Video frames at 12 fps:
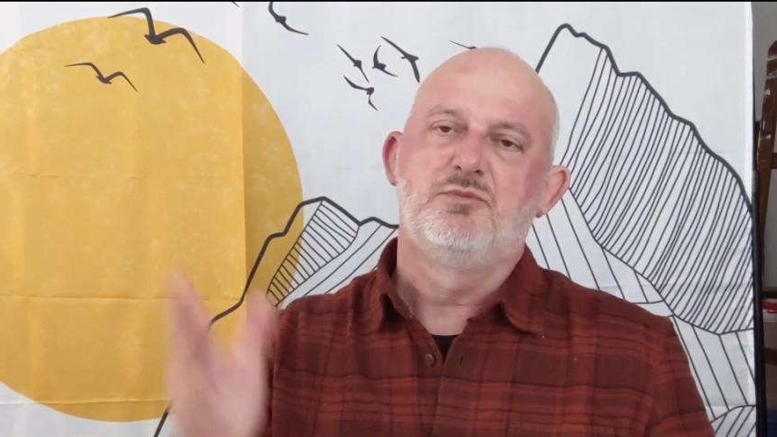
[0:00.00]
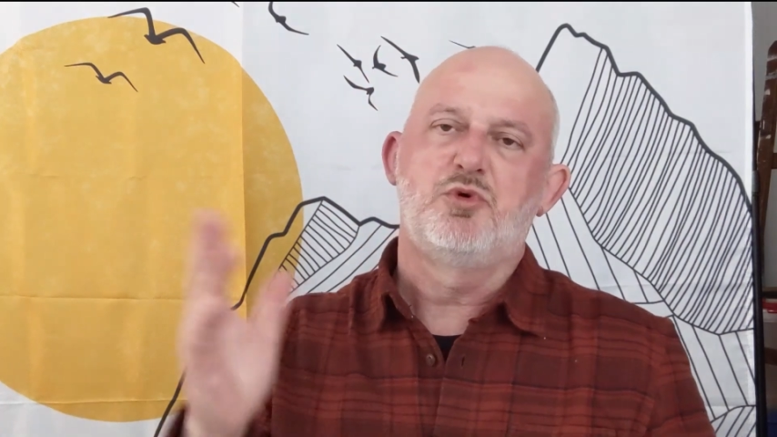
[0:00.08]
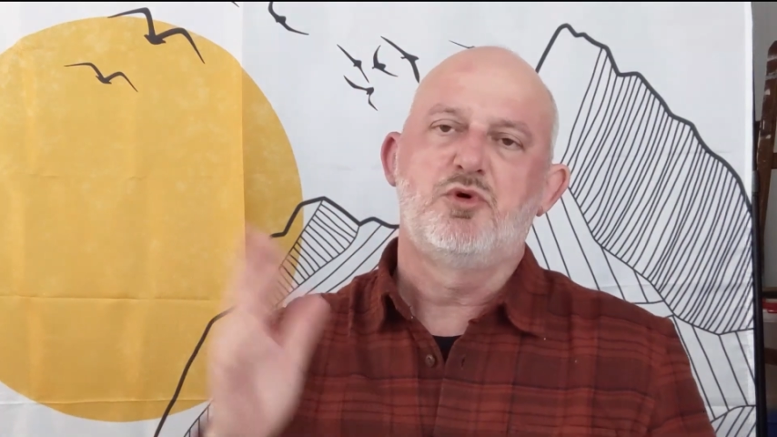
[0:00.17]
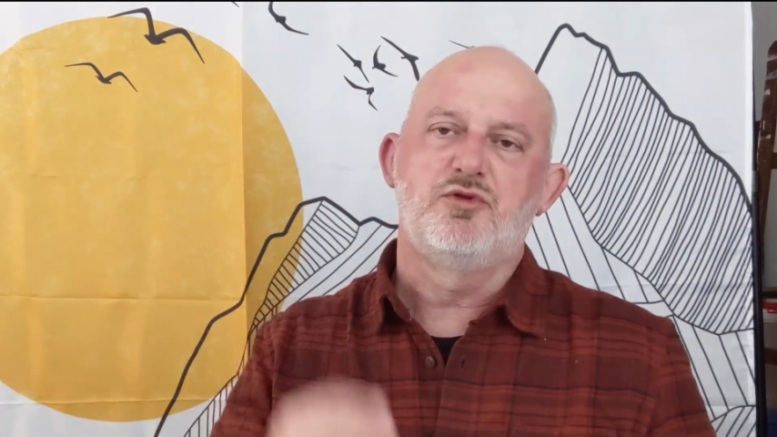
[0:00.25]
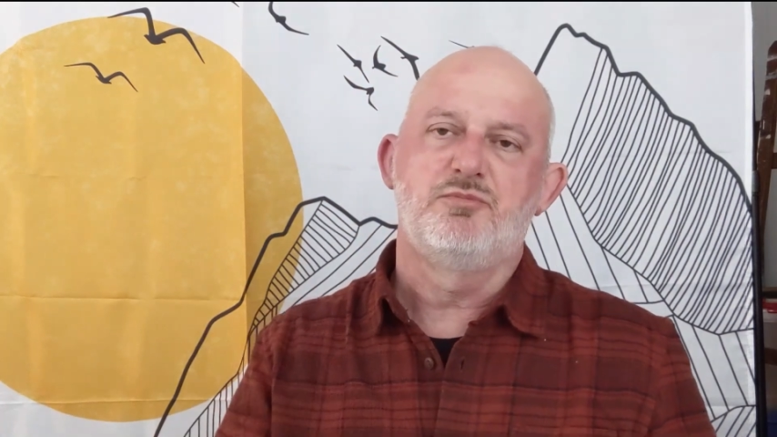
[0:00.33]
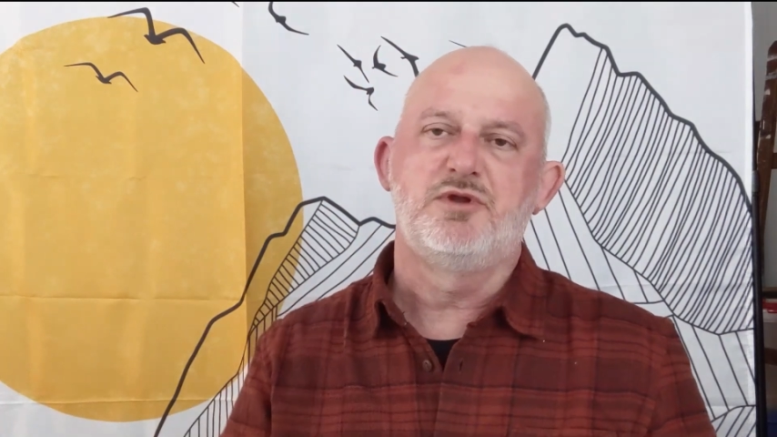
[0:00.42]

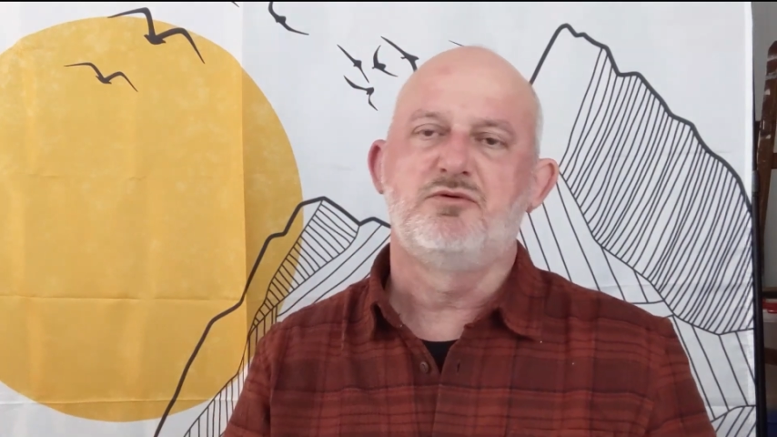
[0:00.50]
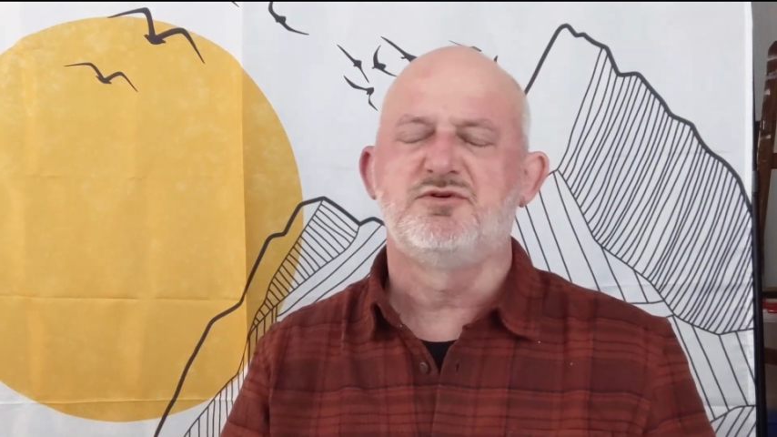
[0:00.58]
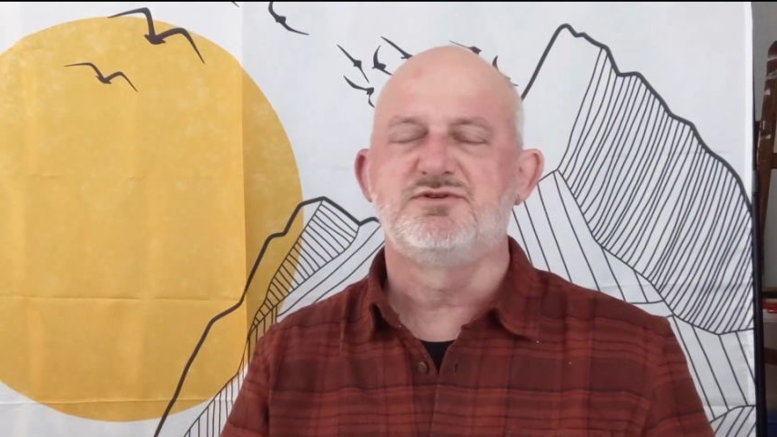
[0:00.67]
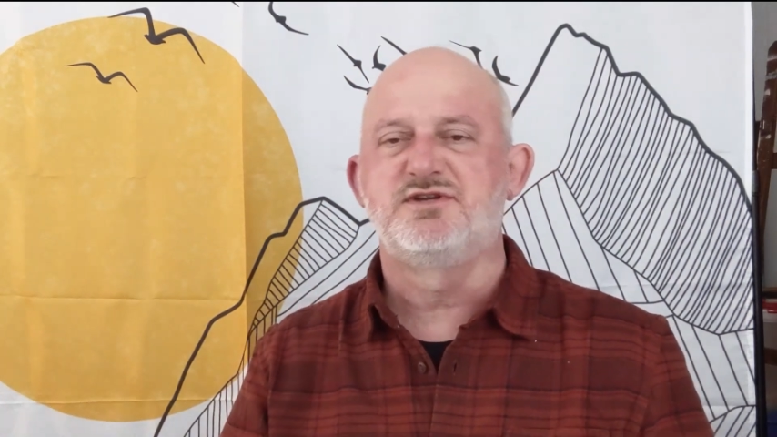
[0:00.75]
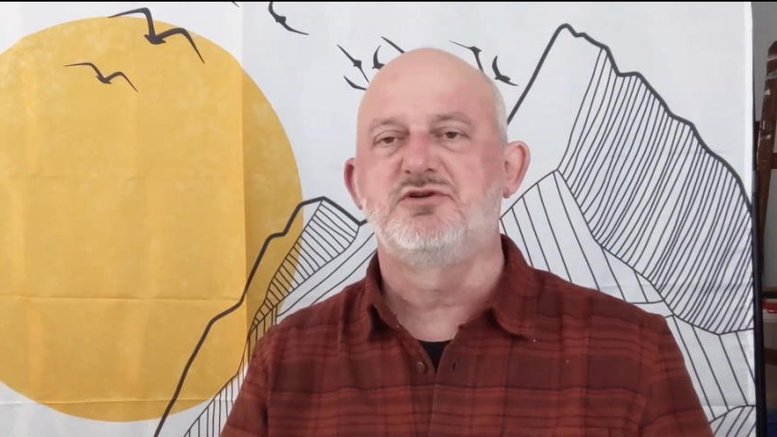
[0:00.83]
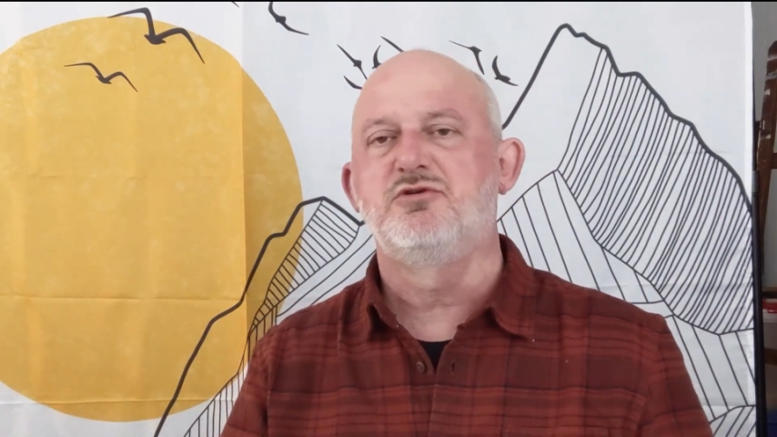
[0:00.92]
pull the
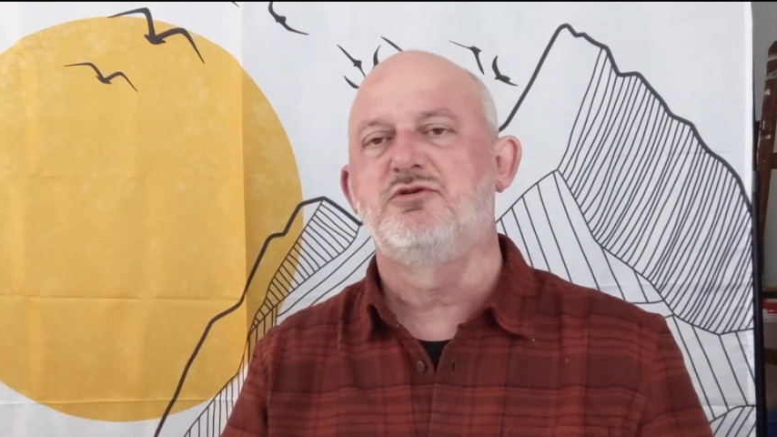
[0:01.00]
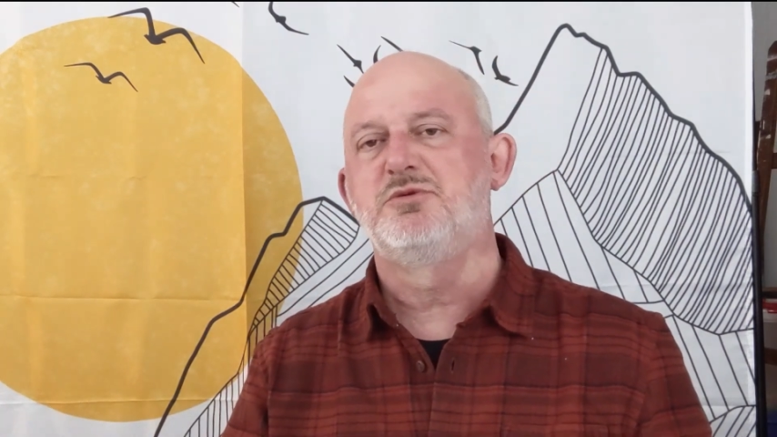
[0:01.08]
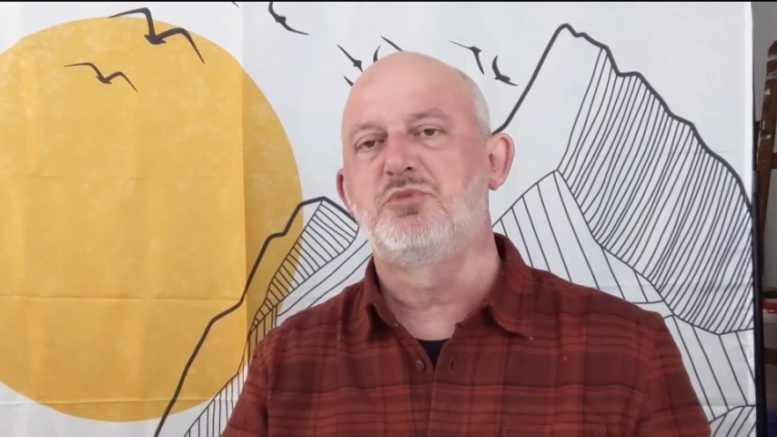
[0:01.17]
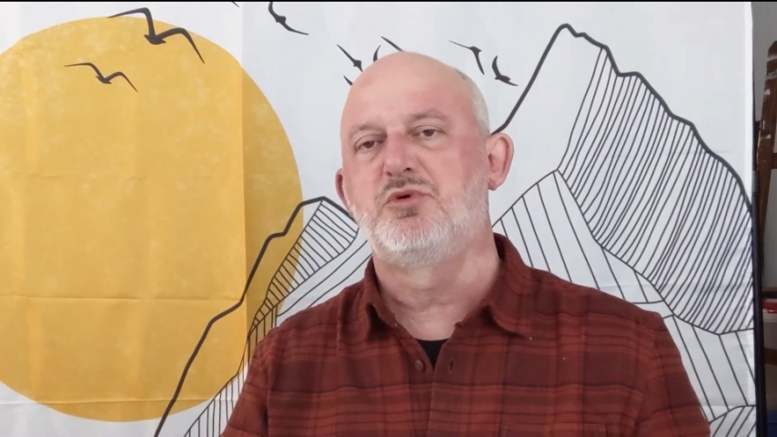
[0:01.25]
minerals and clear your